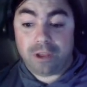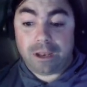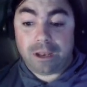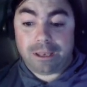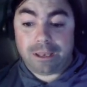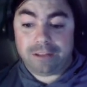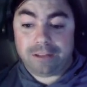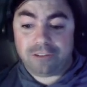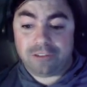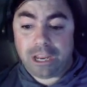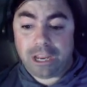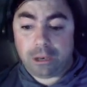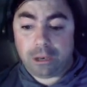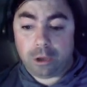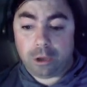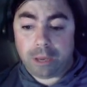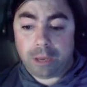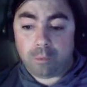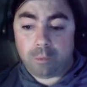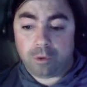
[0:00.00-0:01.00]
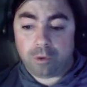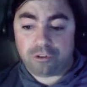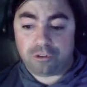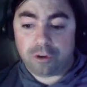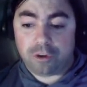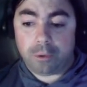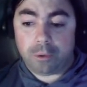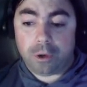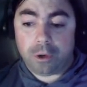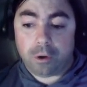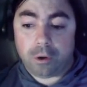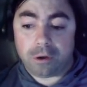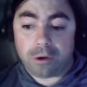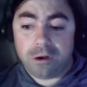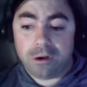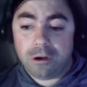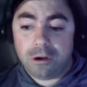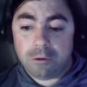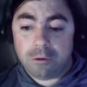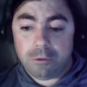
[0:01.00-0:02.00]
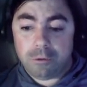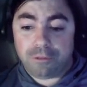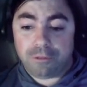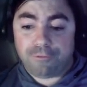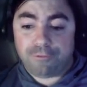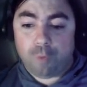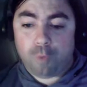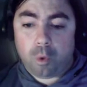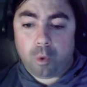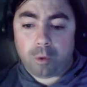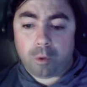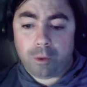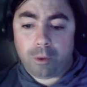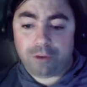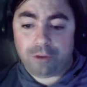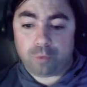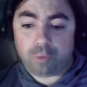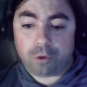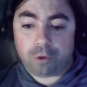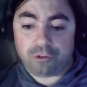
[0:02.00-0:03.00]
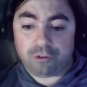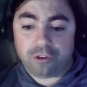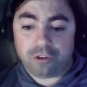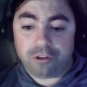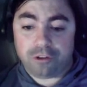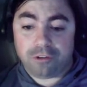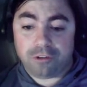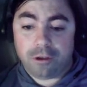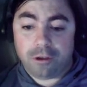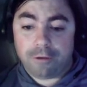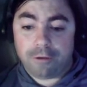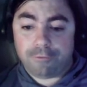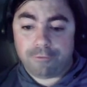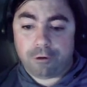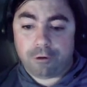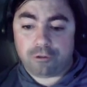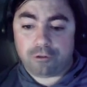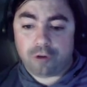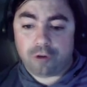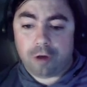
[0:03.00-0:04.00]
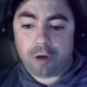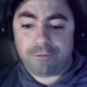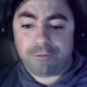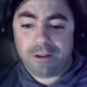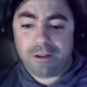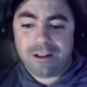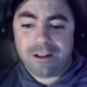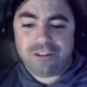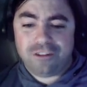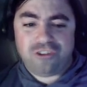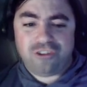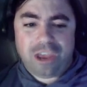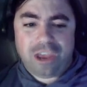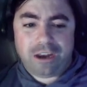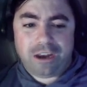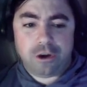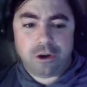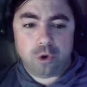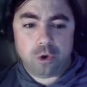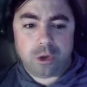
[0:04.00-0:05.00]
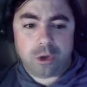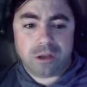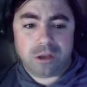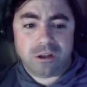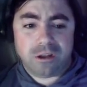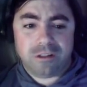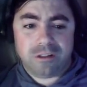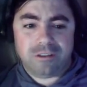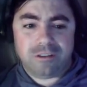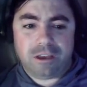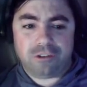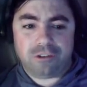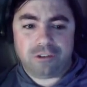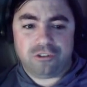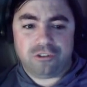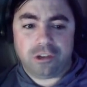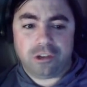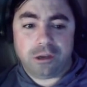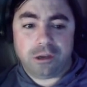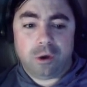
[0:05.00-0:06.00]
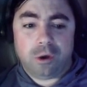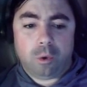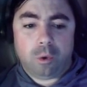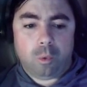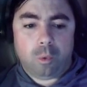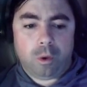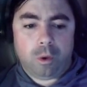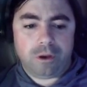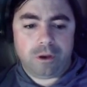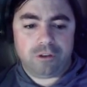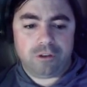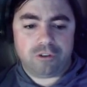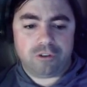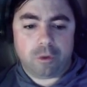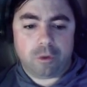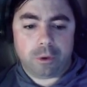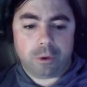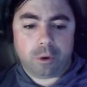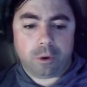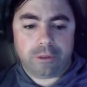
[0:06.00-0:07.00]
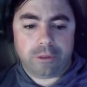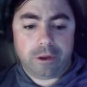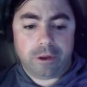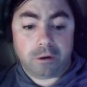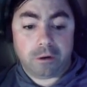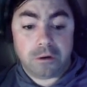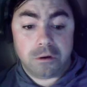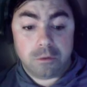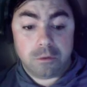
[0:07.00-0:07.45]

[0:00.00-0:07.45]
Let's take a look at what's going on with four wastewater sites. First off, Chattanooga, Tennessee. What is going on there?